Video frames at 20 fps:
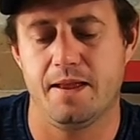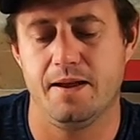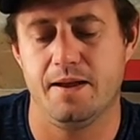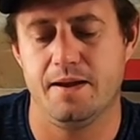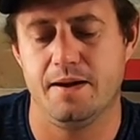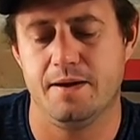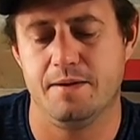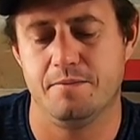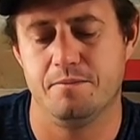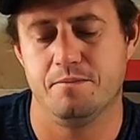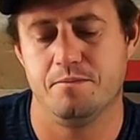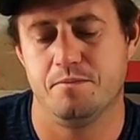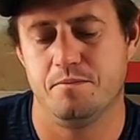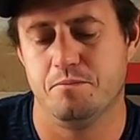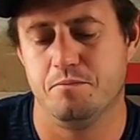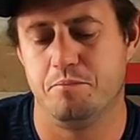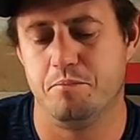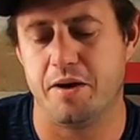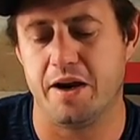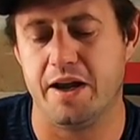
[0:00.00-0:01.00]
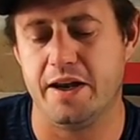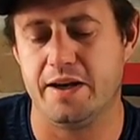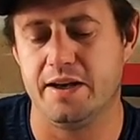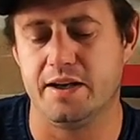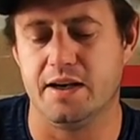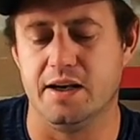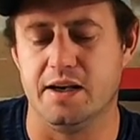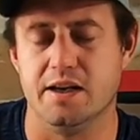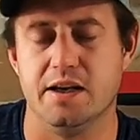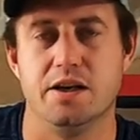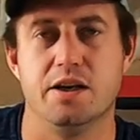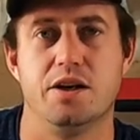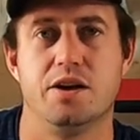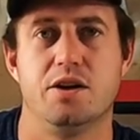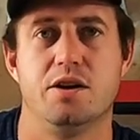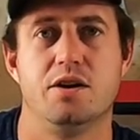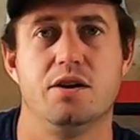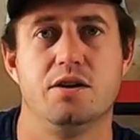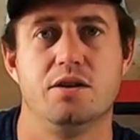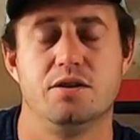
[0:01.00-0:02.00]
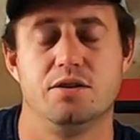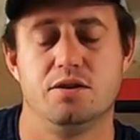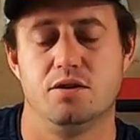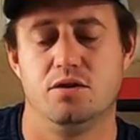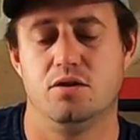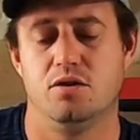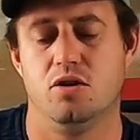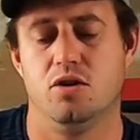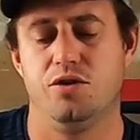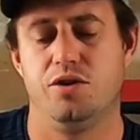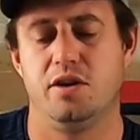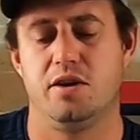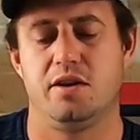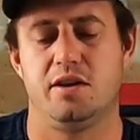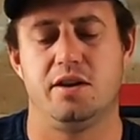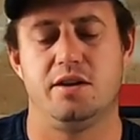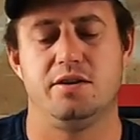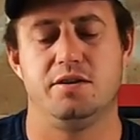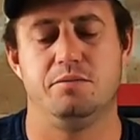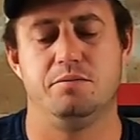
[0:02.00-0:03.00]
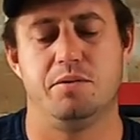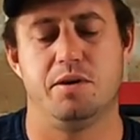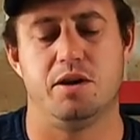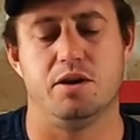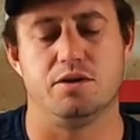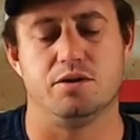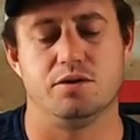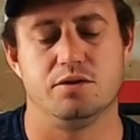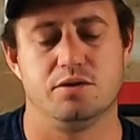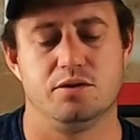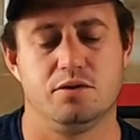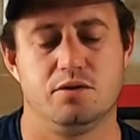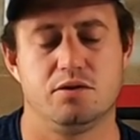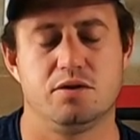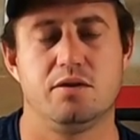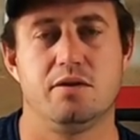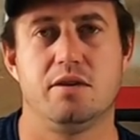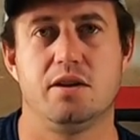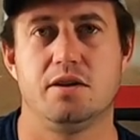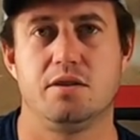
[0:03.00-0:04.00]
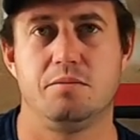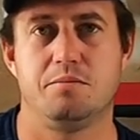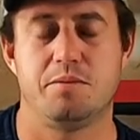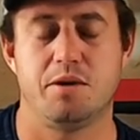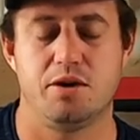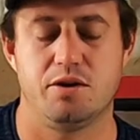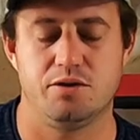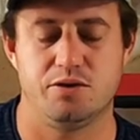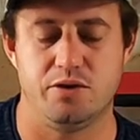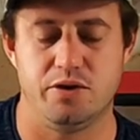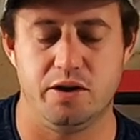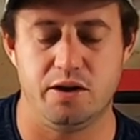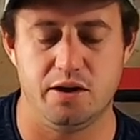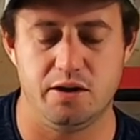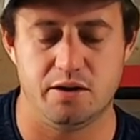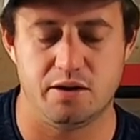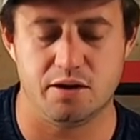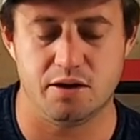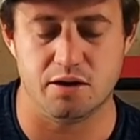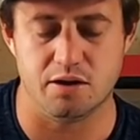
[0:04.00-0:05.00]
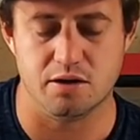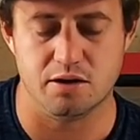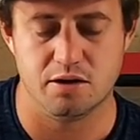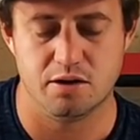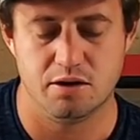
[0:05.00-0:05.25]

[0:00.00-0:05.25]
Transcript: um, braided leader on the 30 pound because the 30 pound is really thin